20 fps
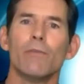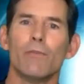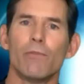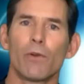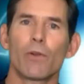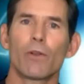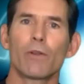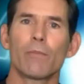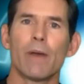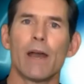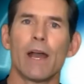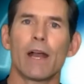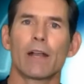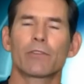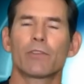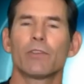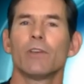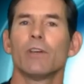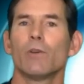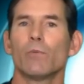
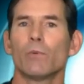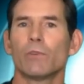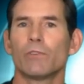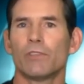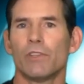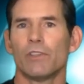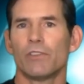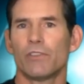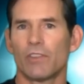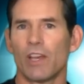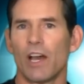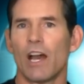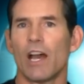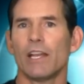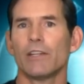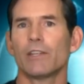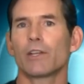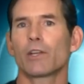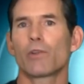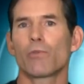VertiMax was
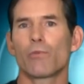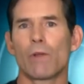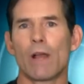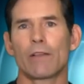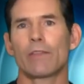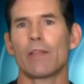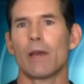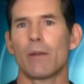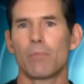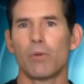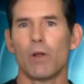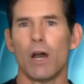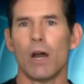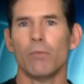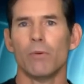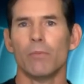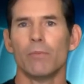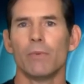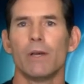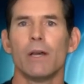designed to correct that
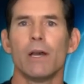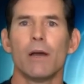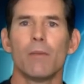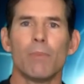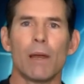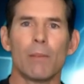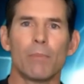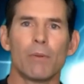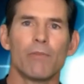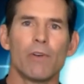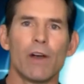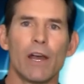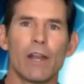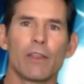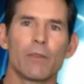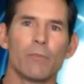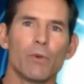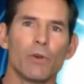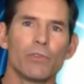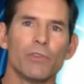problem by
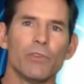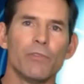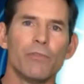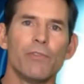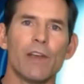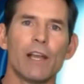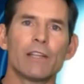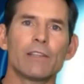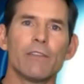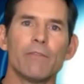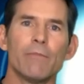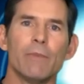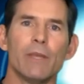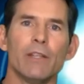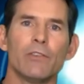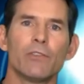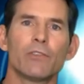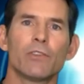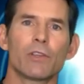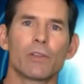providing the most effective
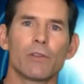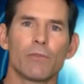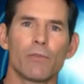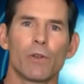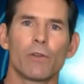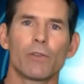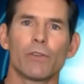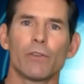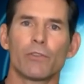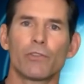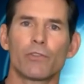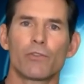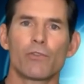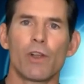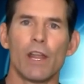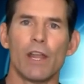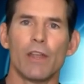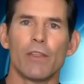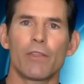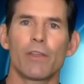means to convert the
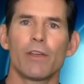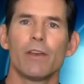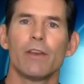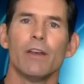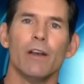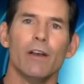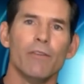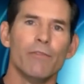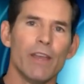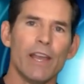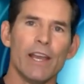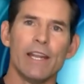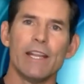strength of